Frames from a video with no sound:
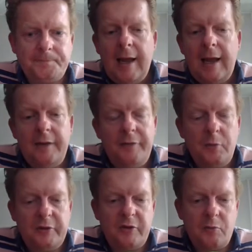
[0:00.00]
And if you
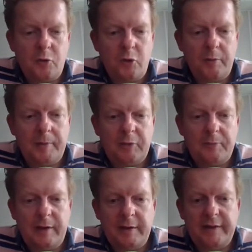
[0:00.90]
want to know more about
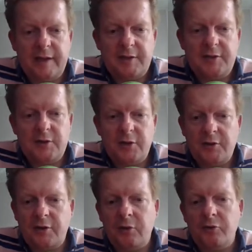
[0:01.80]
PITest,
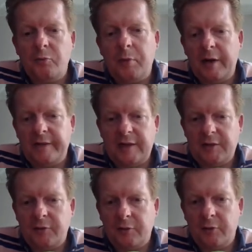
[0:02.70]
just go to
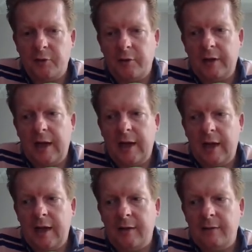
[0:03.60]
pitest.org,
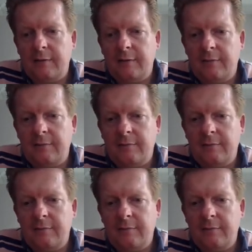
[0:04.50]
and